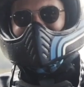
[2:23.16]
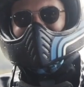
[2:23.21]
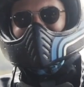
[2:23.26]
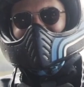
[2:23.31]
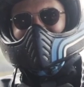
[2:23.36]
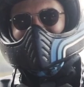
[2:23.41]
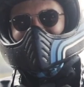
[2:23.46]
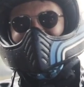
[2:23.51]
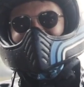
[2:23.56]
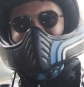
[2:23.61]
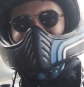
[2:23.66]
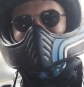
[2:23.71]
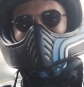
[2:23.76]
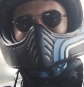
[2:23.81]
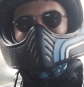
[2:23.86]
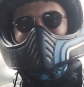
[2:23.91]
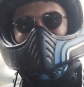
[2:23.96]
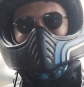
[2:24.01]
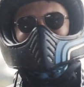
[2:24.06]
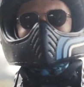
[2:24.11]
expecting
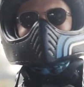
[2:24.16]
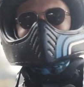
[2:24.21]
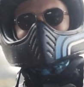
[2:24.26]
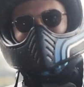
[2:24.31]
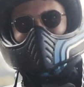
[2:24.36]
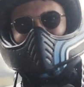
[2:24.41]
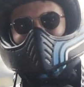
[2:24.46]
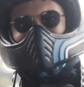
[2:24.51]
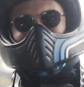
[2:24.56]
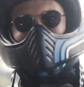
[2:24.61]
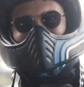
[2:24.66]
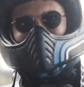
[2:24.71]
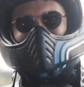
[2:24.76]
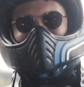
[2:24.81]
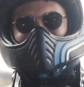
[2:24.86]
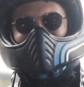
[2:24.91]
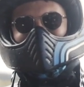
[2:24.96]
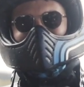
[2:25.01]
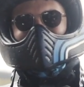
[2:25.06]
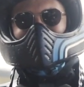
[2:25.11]
that, and I probably
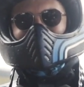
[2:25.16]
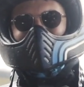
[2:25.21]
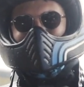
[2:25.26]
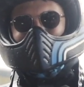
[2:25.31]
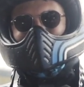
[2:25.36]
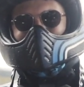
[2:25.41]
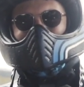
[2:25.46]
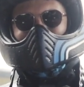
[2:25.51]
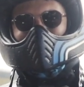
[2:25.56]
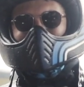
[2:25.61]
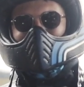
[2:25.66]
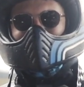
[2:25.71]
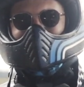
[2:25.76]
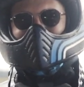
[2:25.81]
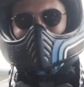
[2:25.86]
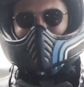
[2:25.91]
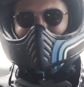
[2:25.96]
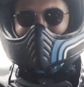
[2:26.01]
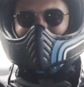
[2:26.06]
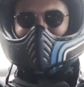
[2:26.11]
didn't quite pack
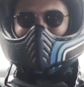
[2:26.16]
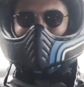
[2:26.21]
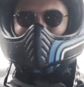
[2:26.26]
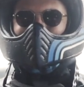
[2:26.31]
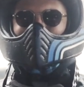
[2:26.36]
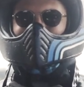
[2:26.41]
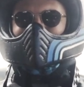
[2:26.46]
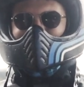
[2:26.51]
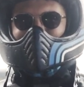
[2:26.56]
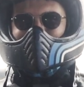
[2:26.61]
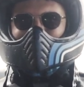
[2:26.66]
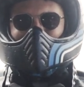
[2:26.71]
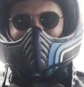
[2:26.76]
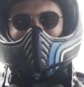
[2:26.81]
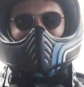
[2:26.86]
well enough for that